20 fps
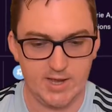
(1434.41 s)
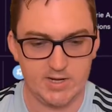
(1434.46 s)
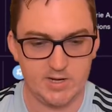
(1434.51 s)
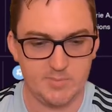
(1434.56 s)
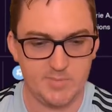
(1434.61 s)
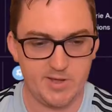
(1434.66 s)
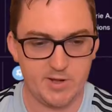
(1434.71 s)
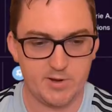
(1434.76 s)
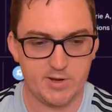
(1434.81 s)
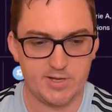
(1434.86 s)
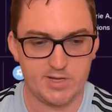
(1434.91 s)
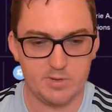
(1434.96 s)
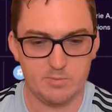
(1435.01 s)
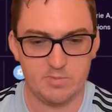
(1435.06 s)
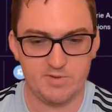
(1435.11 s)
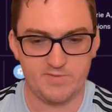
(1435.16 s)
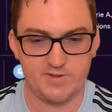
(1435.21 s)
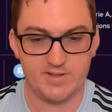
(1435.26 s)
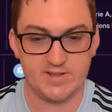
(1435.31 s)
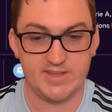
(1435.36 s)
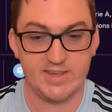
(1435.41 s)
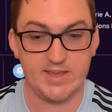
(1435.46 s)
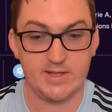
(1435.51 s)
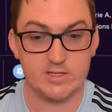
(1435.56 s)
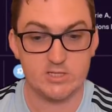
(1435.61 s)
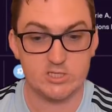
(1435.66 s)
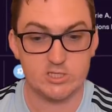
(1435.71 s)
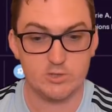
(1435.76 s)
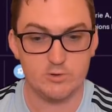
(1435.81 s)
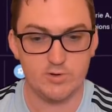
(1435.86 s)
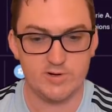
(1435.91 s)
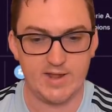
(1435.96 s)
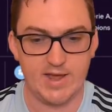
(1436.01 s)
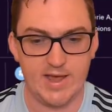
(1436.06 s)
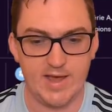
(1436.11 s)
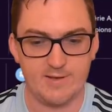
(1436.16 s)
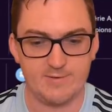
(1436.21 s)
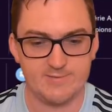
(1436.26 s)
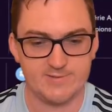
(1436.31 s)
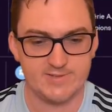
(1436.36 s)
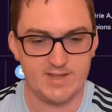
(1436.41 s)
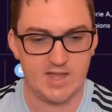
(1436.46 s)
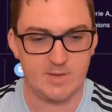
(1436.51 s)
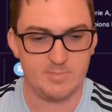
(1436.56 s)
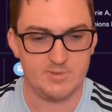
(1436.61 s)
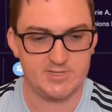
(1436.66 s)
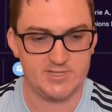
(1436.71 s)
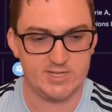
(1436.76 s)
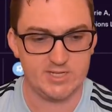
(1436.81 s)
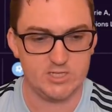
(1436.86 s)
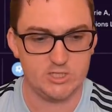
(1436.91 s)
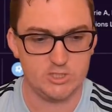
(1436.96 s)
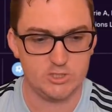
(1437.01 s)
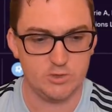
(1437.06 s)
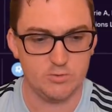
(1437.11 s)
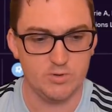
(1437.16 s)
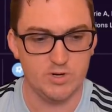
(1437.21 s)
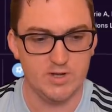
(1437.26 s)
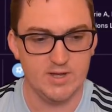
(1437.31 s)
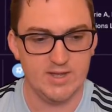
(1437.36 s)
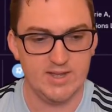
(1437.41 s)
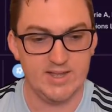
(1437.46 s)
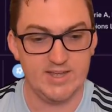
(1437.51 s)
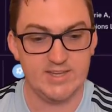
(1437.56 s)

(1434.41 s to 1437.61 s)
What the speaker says: an American with, again, 2.5-star potential.